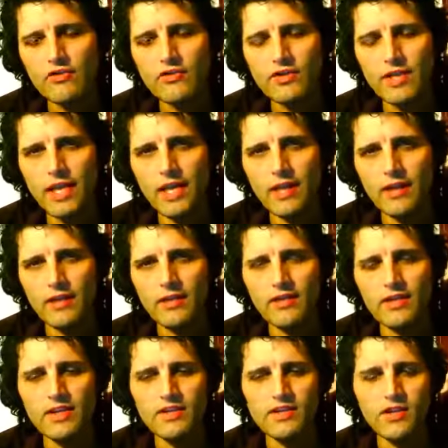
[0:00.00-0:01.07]

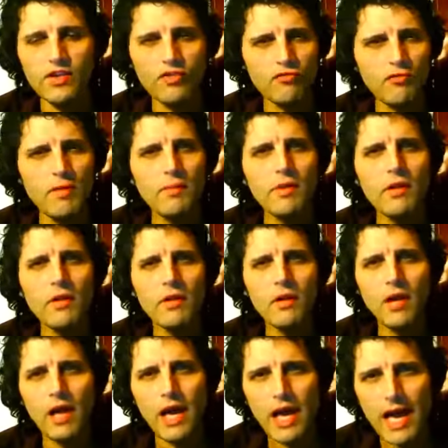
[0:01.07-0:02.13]
understand this
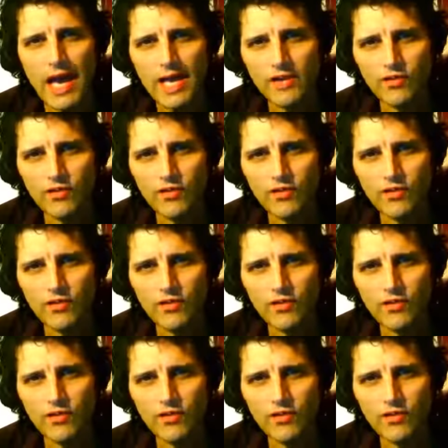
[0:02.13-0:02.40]
criminal